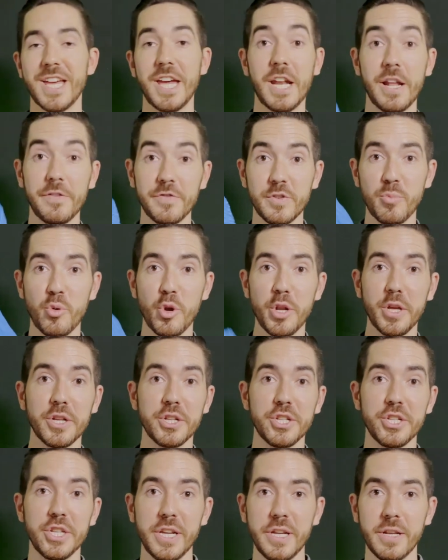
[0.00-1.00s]
And after printing a
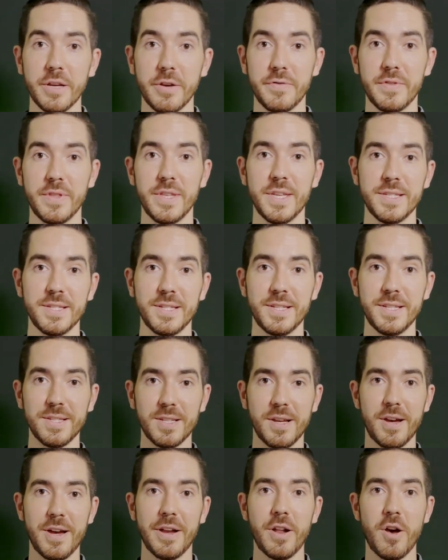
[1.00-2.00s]
sheet of this
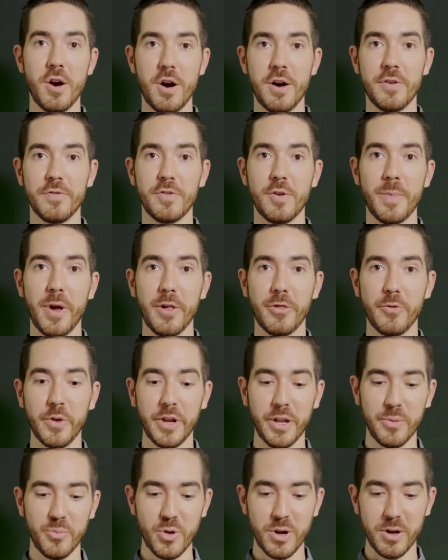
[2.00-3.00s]
design off on my
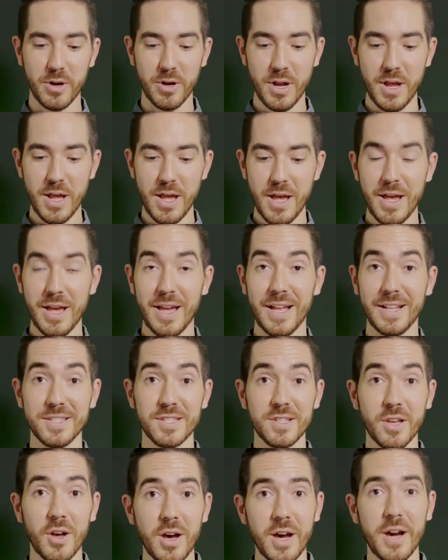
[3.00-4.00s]
3D printer and
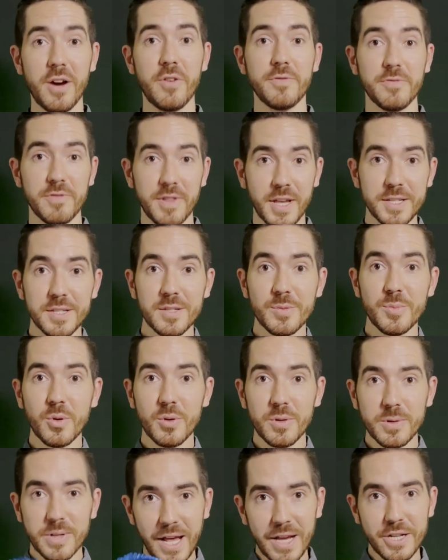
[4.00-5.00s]
saw how
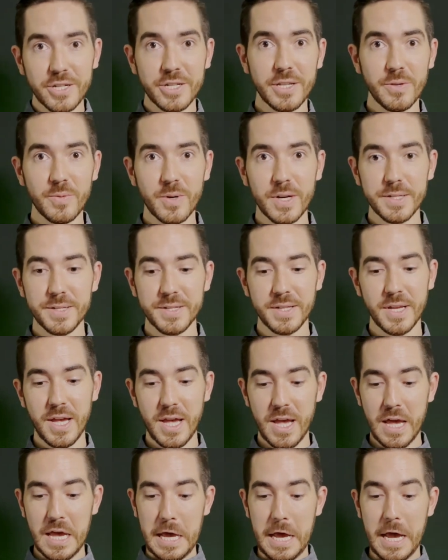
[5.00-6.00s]
flexible it actually was,
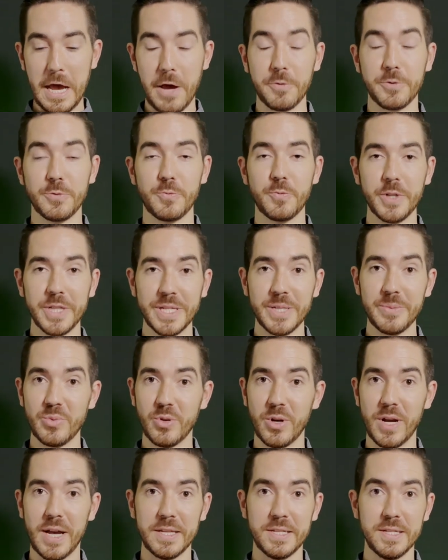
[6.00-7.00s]
I was really
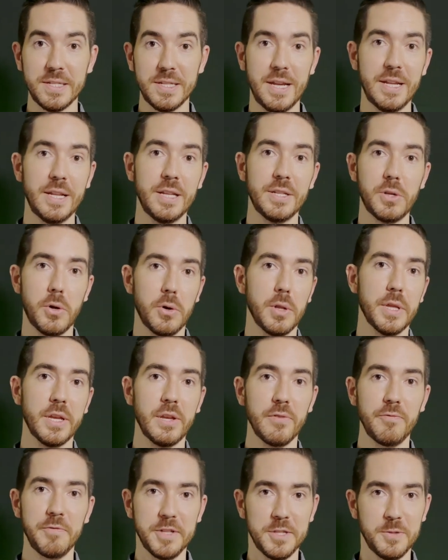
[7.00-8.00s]
impressed, and it totally
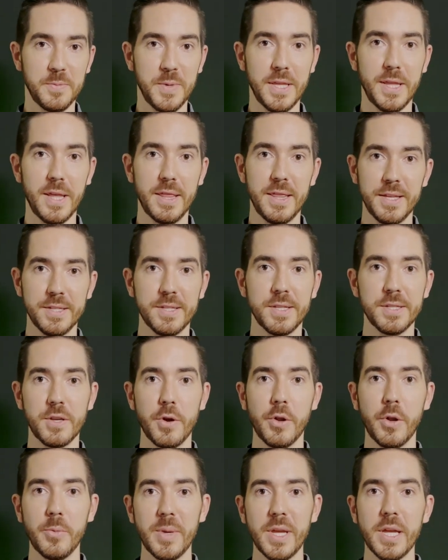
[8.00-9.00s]
convinced me that this is going
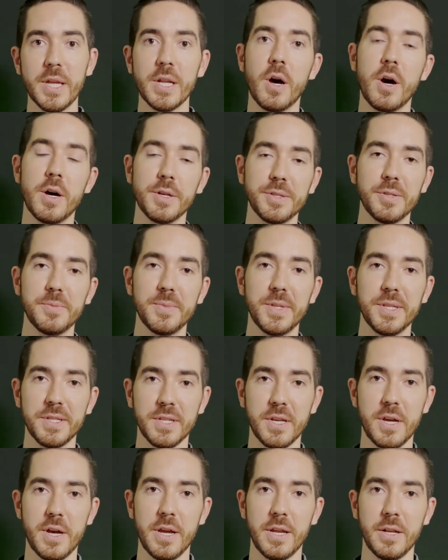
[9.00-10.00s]
to be an awesome
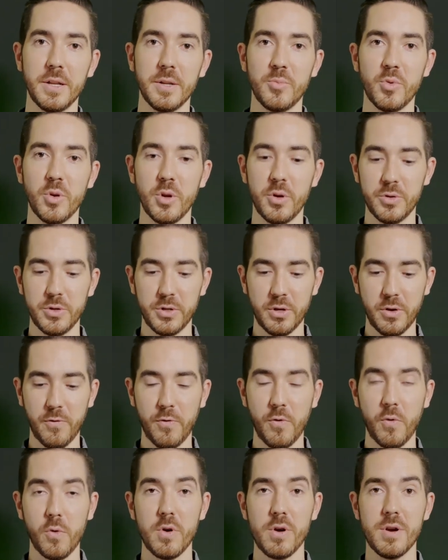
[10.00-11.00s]
design approach
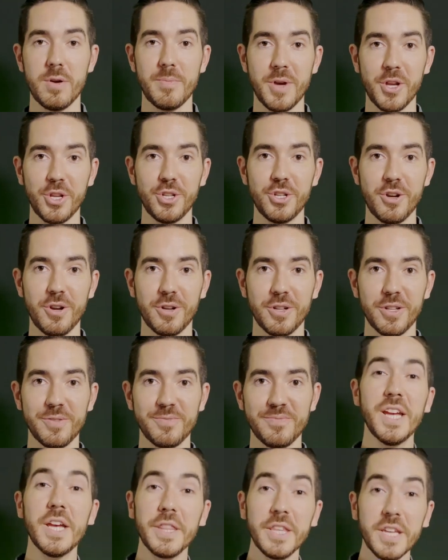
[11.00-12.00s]
for my shirt.
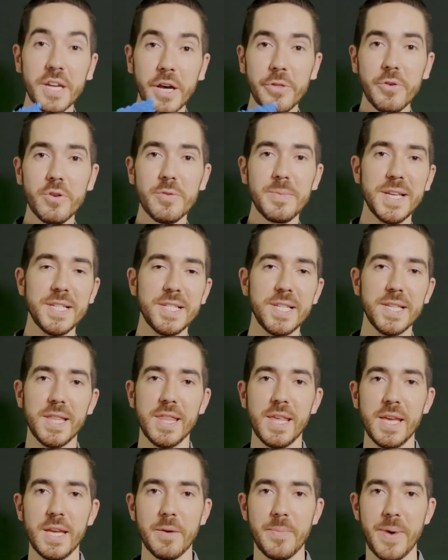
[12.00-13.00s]
The other amazing
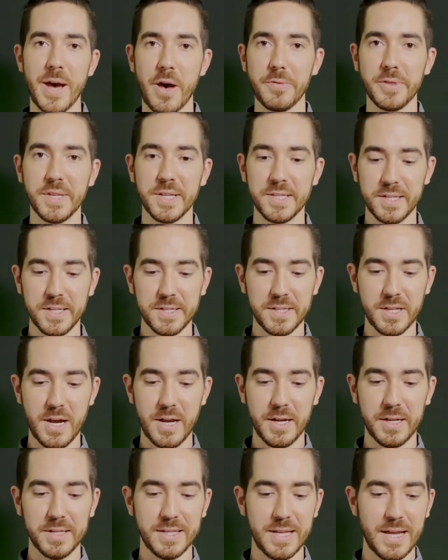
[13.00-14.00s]
thing about this
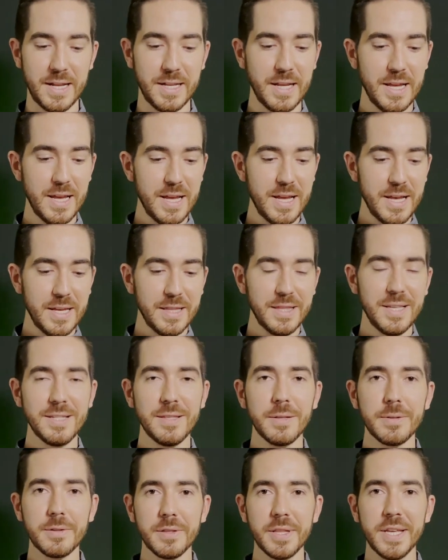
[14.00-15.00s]
design is that these
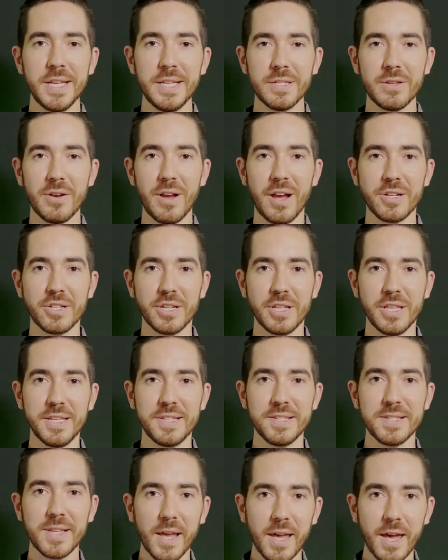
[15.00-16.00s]
little links are actually
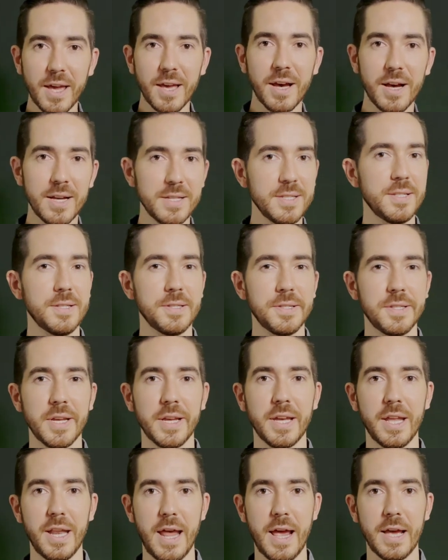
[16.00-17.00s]
second cousins to
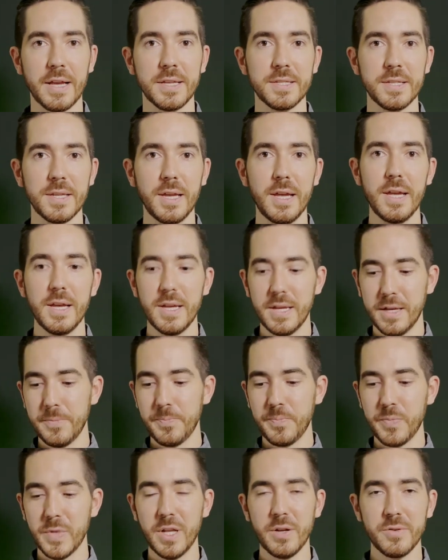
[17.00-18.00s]
connects.
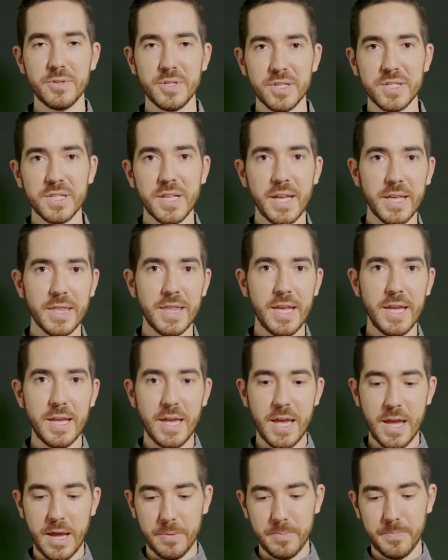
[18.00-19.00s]
You know, just like they
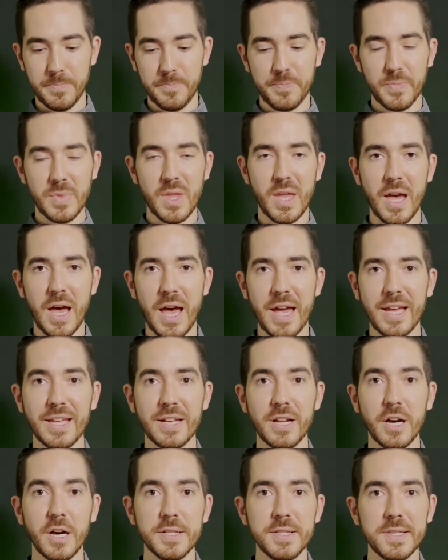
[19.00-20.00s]
can, I can
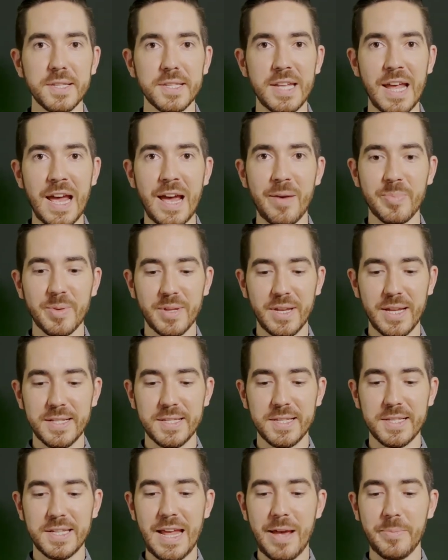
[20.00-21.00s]
unsnap and
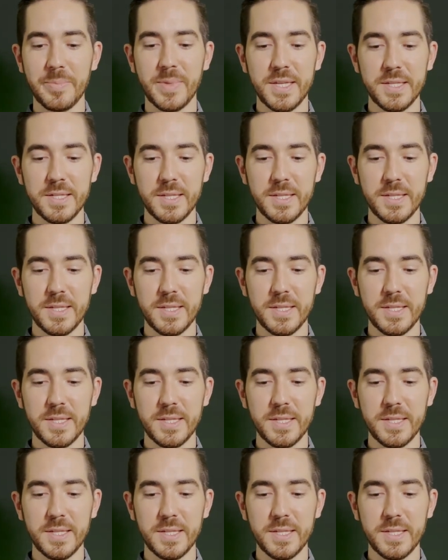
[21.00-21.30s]
snap these